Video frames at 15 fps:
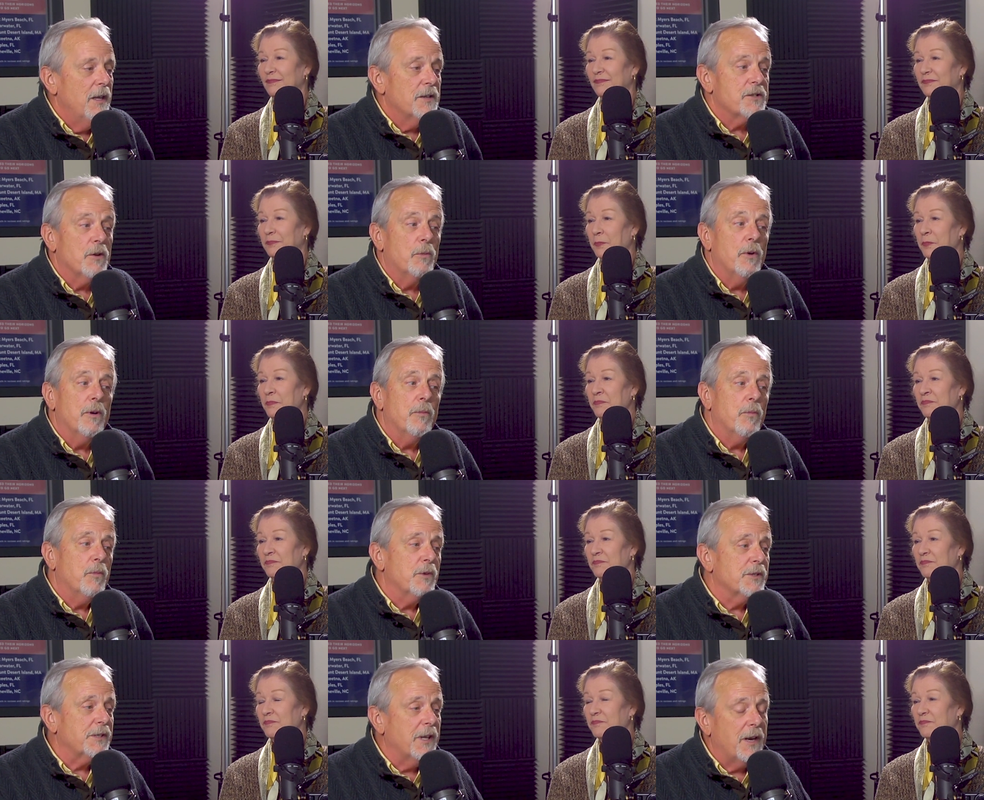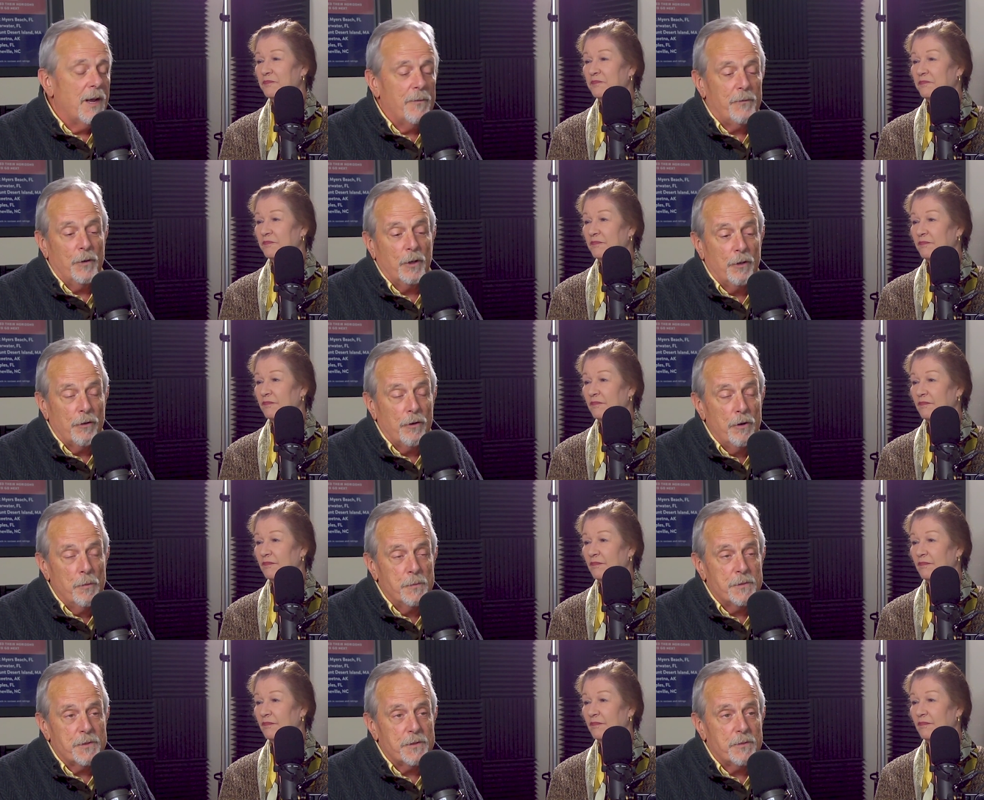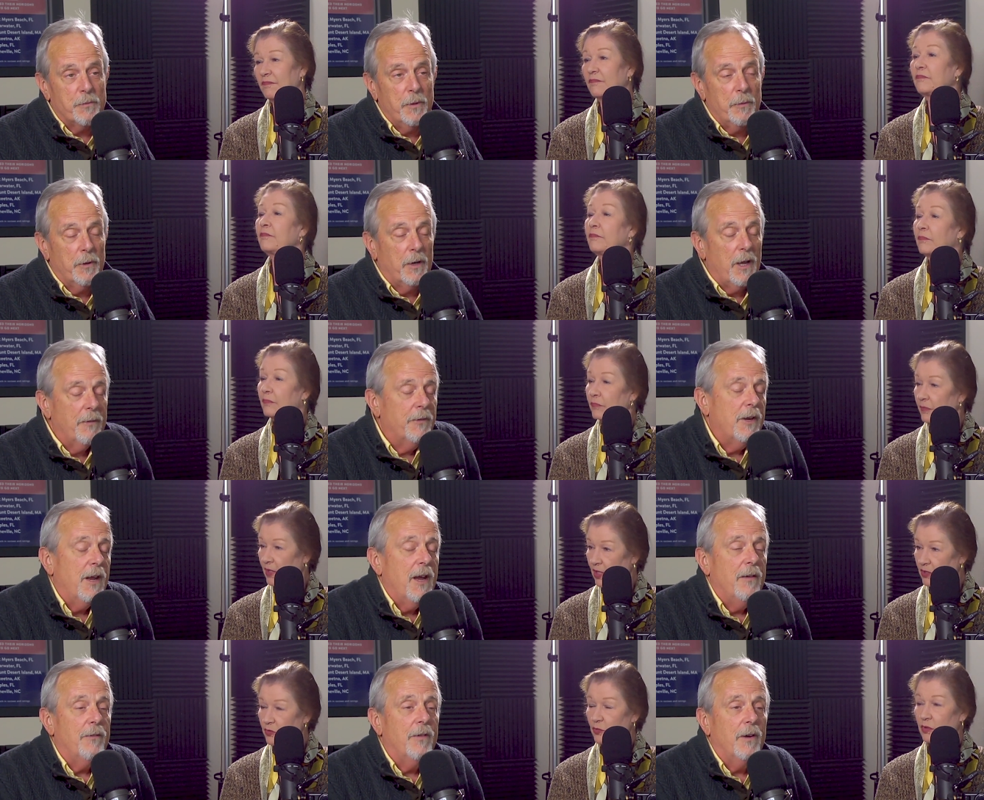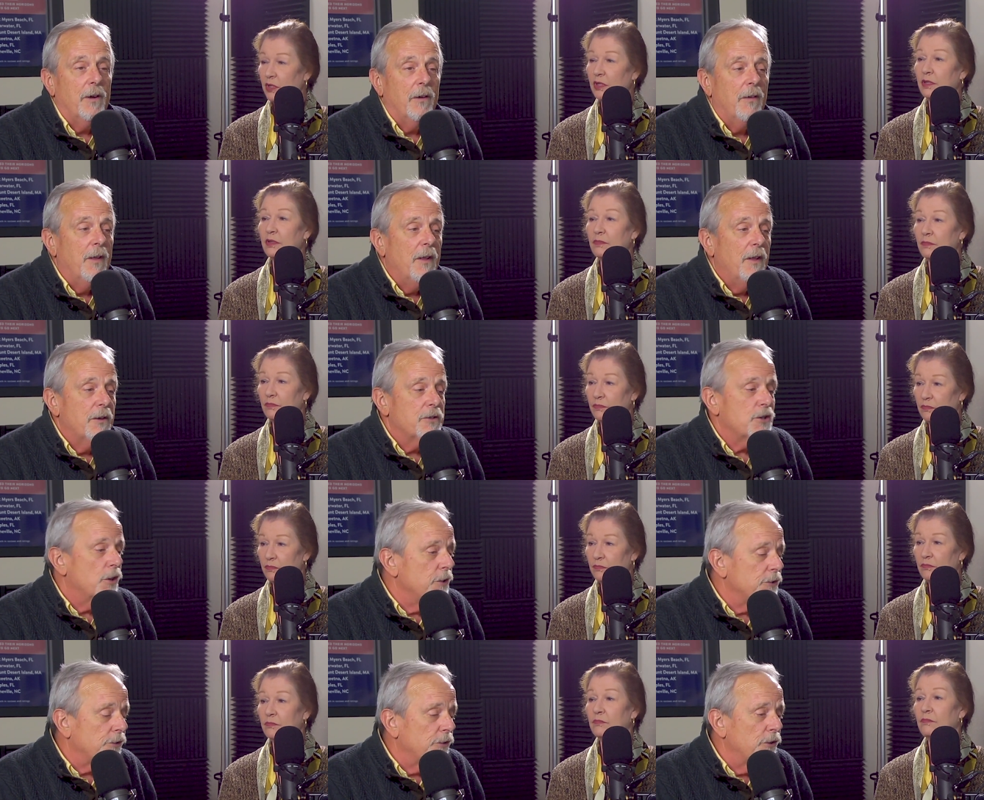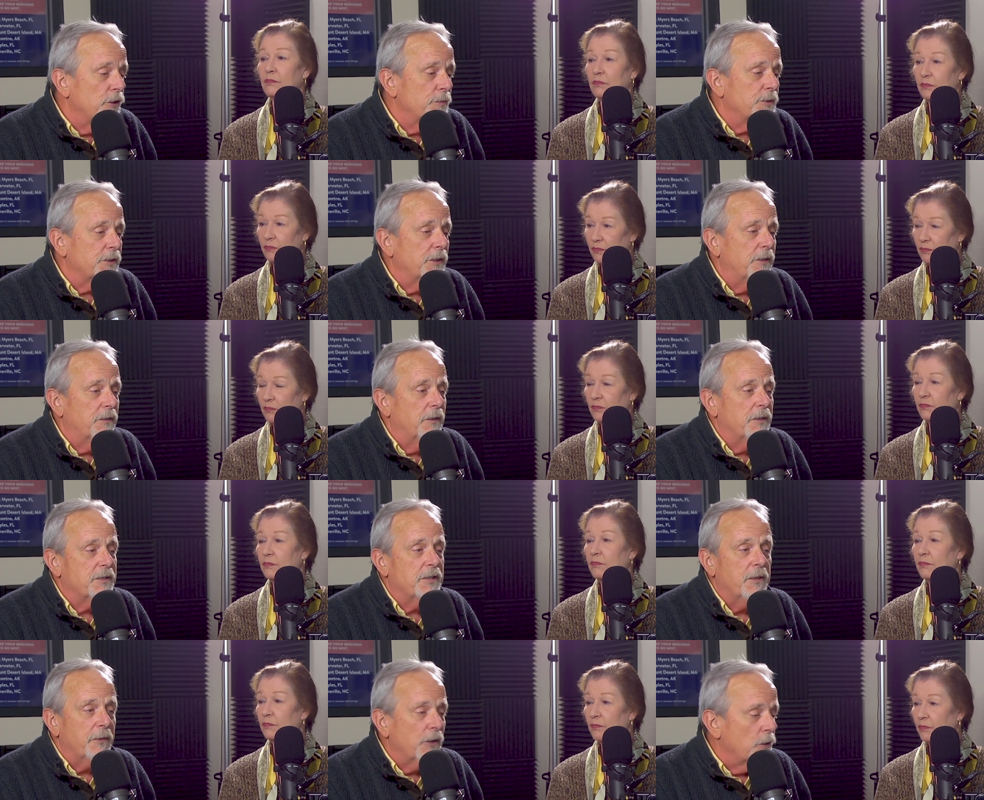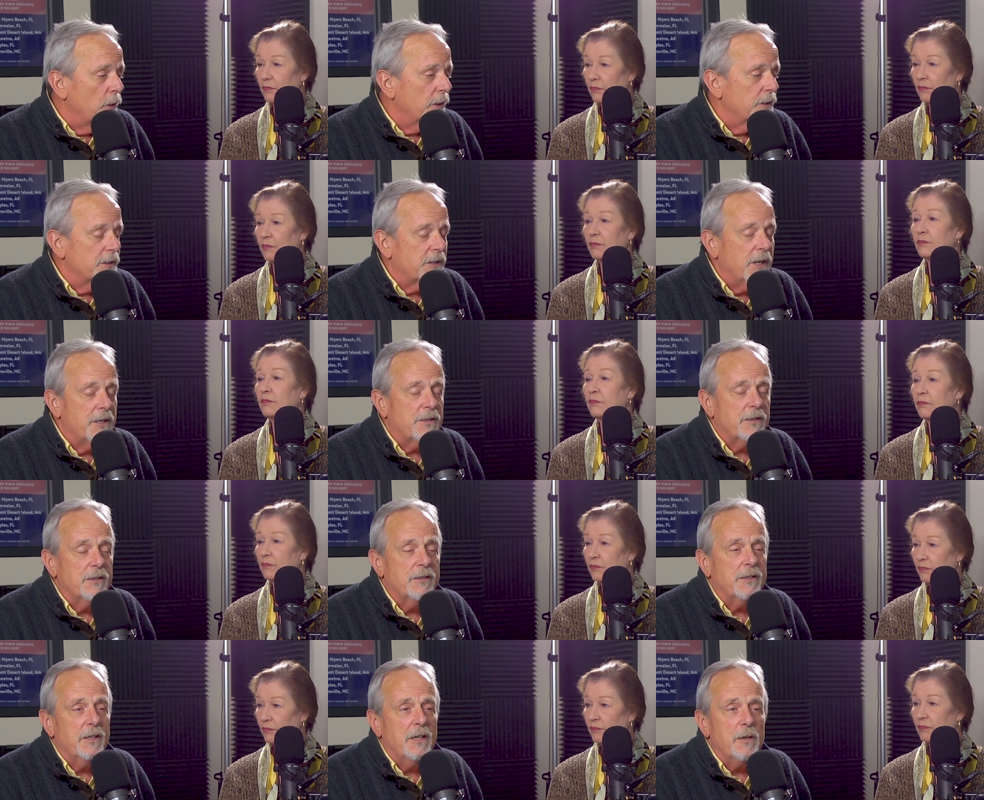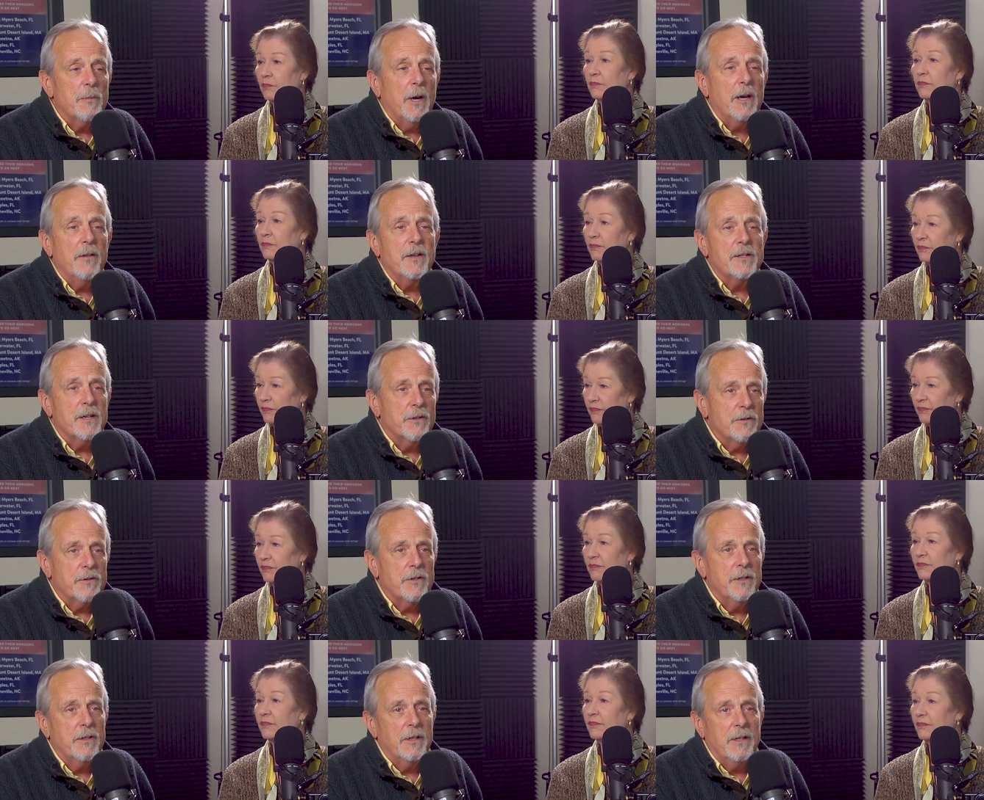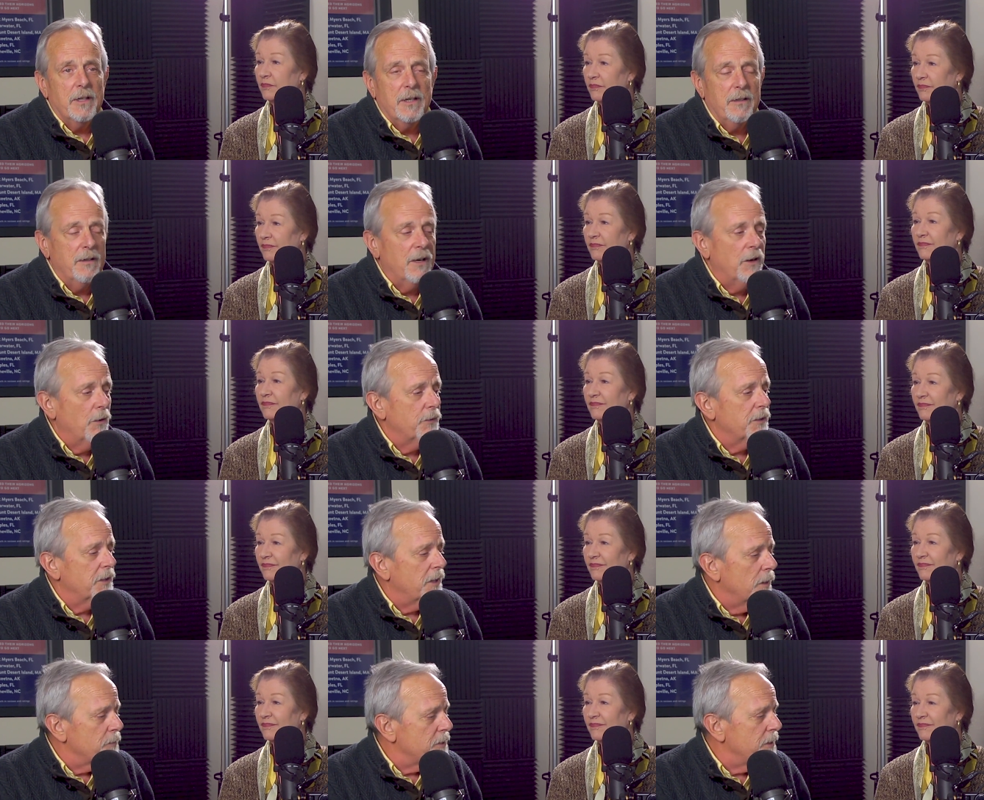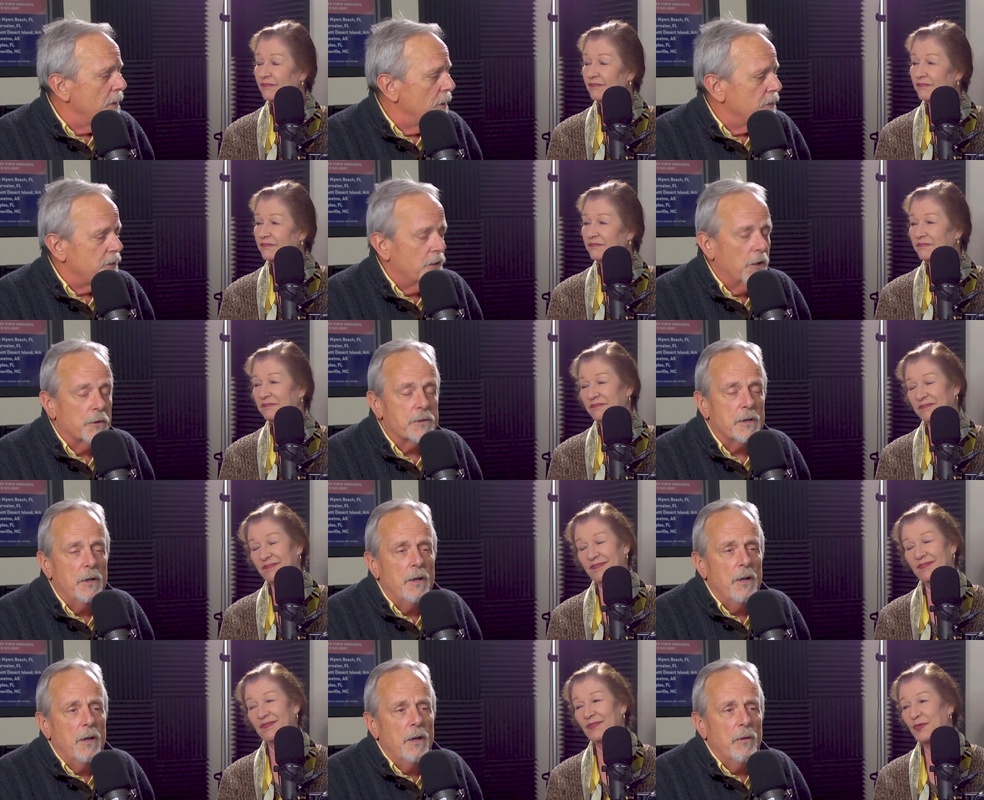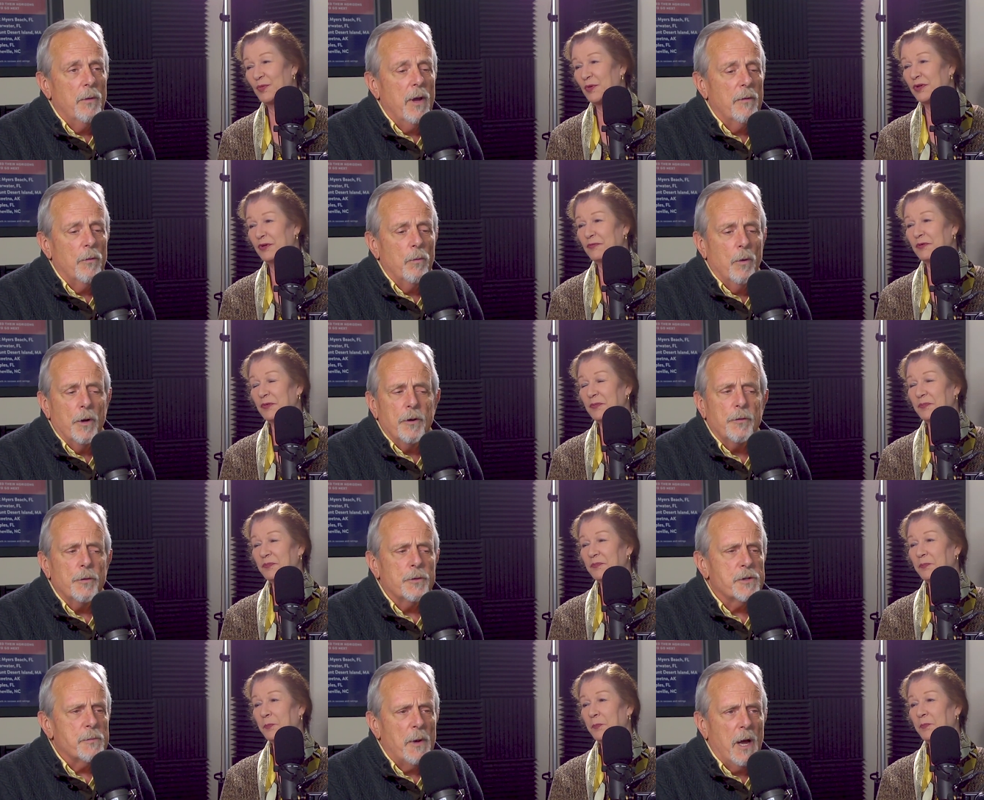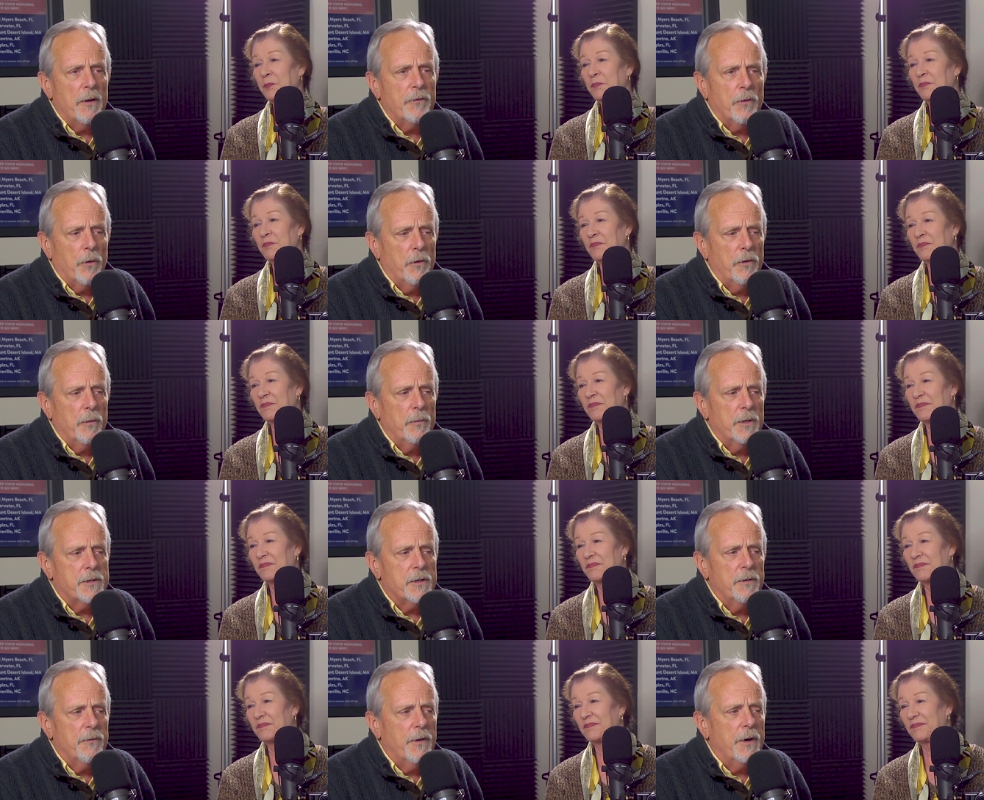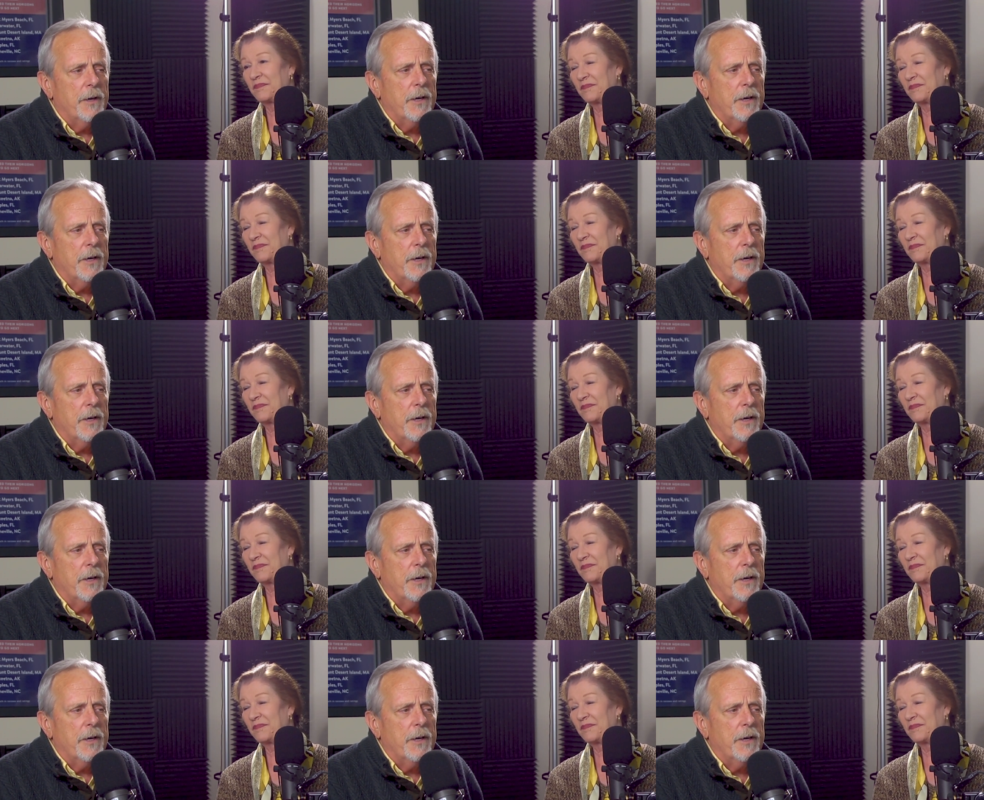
Speaker 1: So we're we're set up for groups. We would love to have uh, church groups and civic organizations, anybody that's interested to you know to come see our shows. We have a wonderful spot for them. It's a very